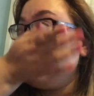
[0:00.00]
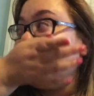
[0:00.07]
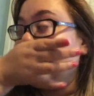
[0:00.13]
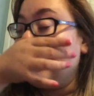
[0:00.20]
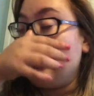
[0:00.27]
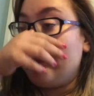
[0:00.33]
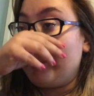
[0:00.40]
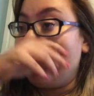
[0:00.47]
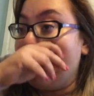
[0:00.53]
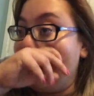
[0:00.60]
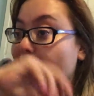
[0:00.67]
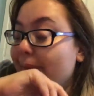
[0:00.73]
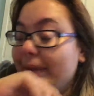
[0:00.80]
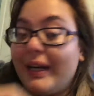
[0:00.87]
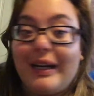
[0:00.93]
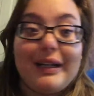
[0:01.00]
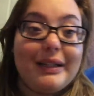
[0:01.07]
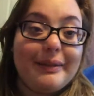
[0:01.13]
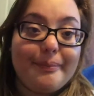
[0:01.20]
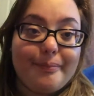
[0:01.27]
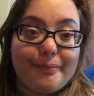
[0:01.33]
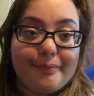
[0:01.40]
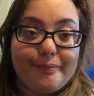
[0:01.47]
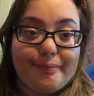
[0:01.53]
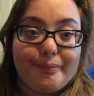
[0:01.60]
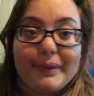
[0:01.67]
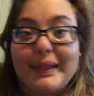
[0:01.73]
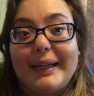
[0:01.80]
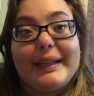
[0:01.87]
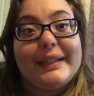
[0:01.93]
You know, I'm not
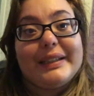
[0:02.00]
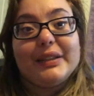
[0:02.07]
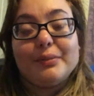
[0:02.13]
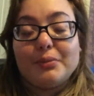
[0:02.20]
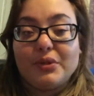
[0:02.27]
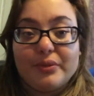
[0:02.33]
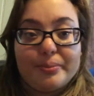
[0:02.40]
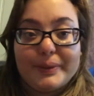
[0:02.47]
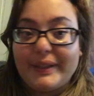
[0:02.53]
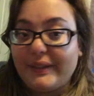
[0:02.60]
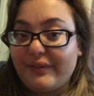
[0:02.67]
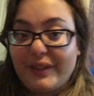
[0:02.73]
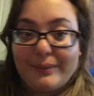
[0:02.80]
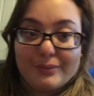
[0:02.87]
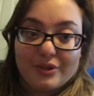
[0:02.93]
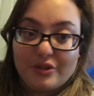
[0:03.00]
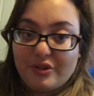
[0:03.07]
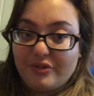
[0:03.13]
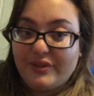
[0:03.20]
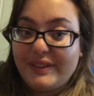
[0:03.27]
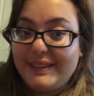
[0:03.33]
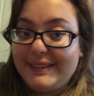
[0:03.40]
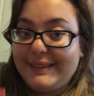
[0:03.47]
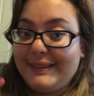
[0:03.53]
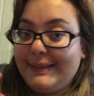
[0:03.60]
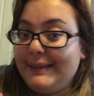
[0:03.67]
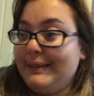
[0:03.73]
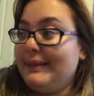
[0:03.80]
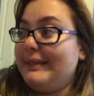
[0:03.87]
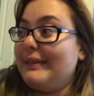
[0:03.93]
planning to move, but if I move,
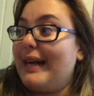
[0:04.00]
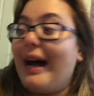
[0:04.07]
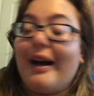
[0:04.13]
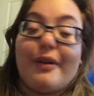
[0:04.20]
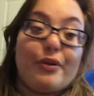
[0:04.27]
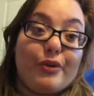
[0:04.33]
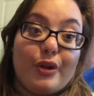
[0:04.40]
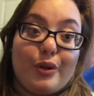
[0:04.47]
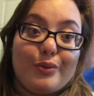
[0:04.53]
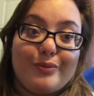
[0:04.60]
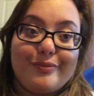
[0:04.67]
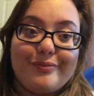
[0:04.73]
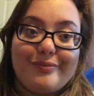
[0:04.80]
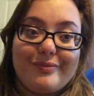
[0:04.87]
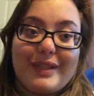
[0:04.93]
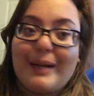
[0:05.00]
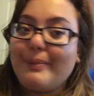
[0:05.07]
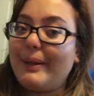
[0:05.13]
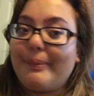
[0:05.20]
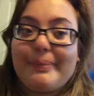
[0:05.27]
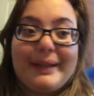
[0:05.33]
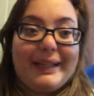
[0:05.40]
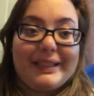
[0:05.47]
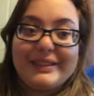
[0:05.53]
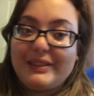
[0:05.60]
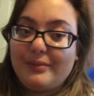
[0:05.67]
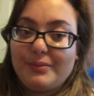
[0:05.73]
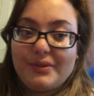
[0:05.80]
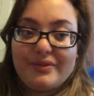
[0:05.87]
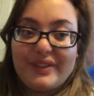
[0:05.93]
I don't know. I'm not
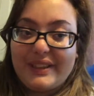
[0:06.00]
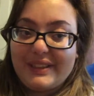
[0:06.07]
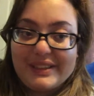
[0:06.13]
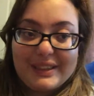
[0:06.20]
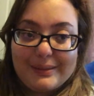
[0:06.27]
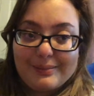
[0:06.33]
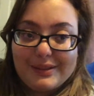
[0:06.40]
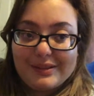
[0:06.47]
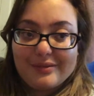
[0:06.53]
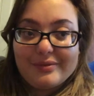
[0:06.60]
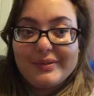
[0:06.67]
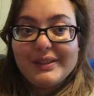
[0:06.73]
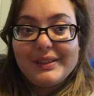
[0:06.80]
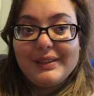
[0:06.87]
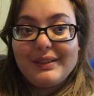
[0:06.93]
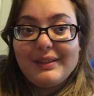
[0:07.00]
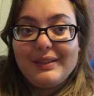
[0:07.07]
planning to move anytime soon.